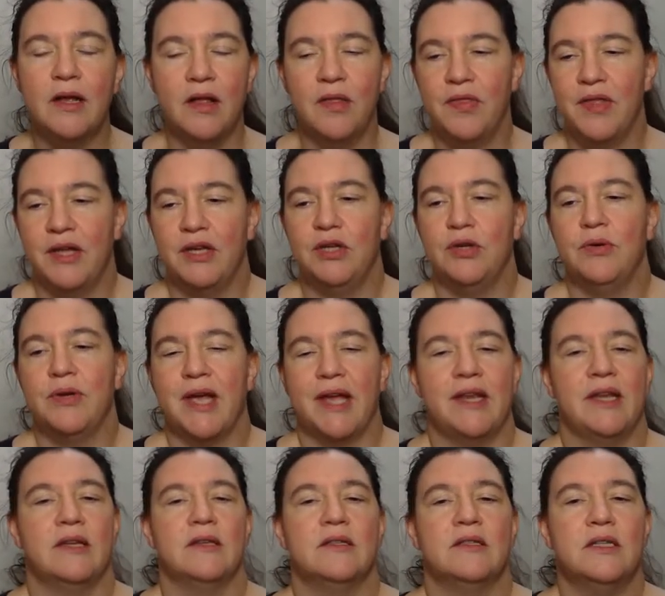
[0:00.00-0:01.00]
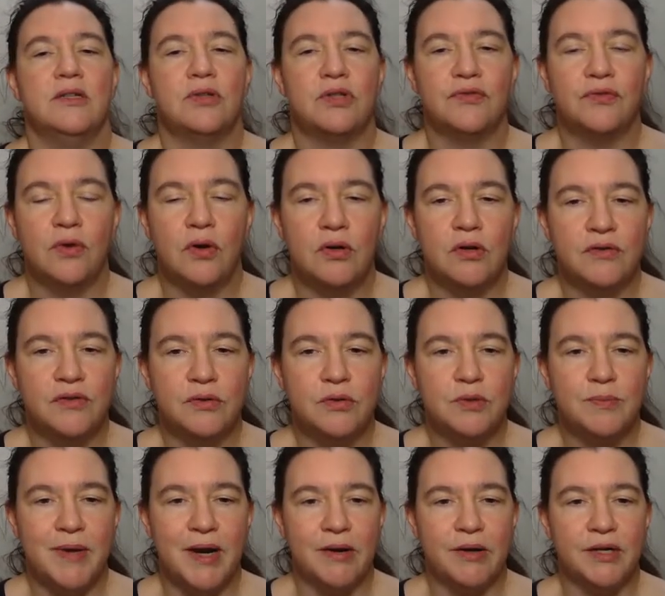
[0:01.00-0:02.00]
then you're getting zeros for all of
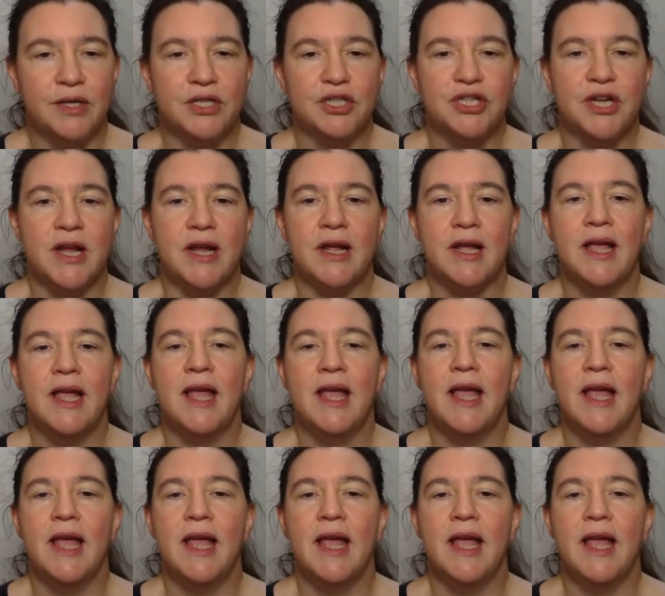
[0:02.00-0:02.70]
those parity check,